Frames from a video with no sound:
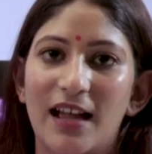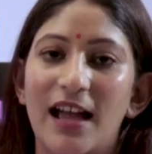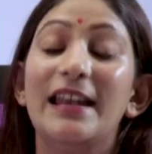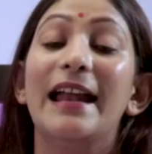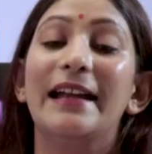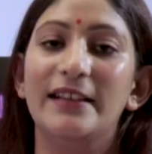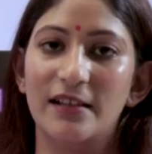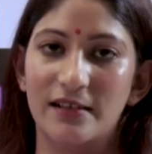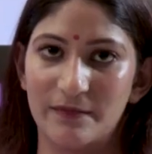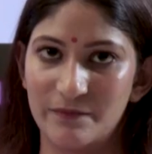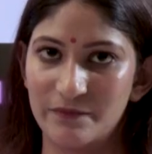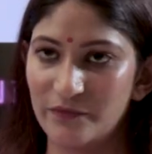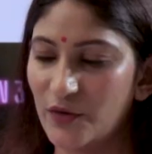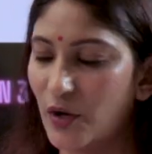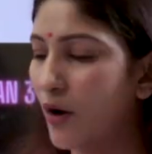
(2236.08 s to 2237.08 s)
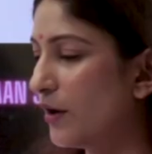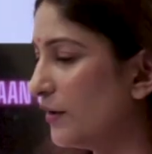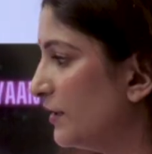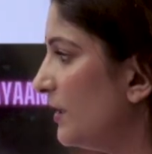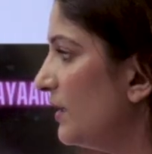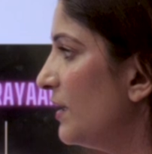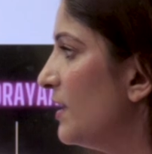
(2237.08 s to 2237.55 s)
a lander
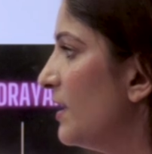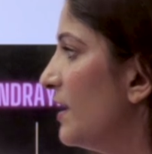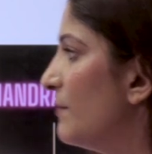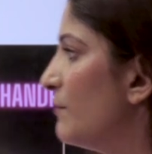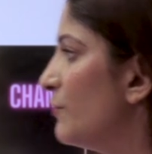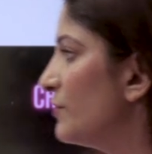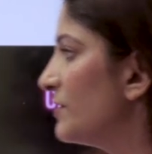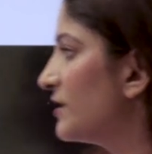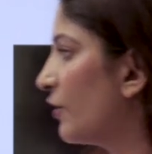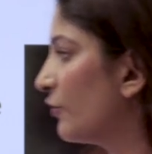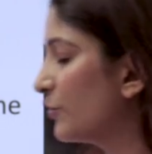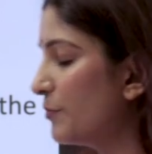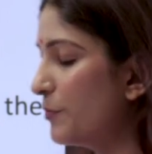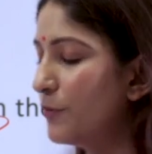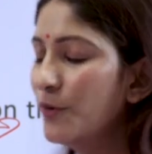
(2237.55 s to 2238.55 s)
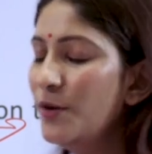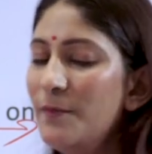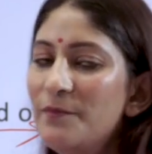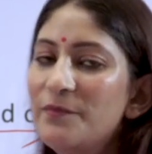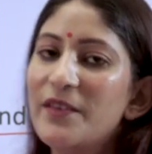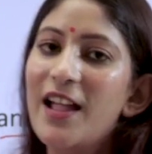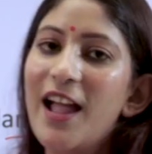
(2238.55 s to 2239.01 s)
on the moon south pole
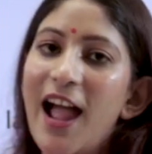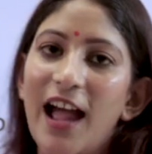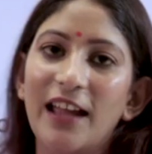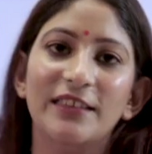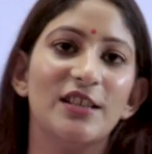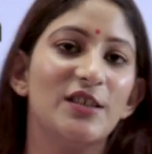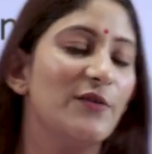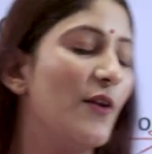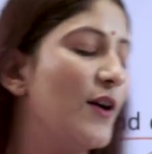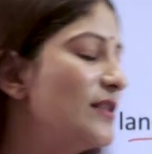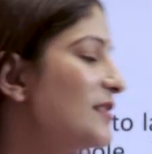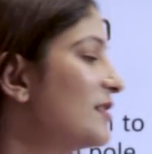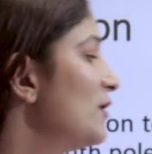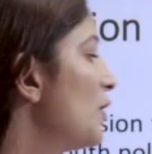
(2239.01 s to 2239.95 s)
and this was